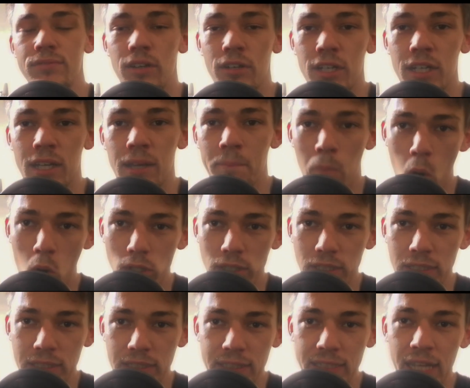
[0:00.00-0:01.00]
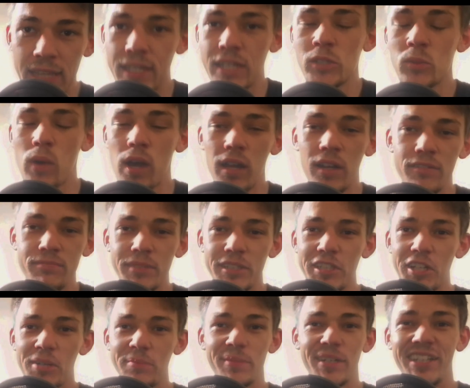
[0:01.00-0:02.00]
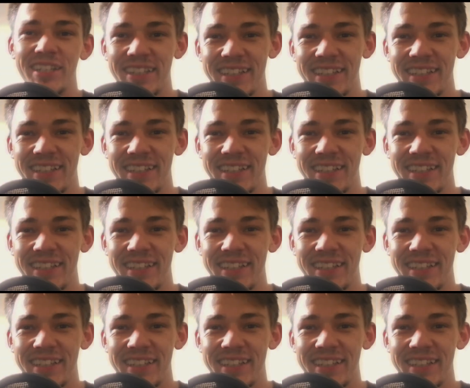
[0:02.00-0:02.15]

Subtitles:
very important, and that's why I love my job.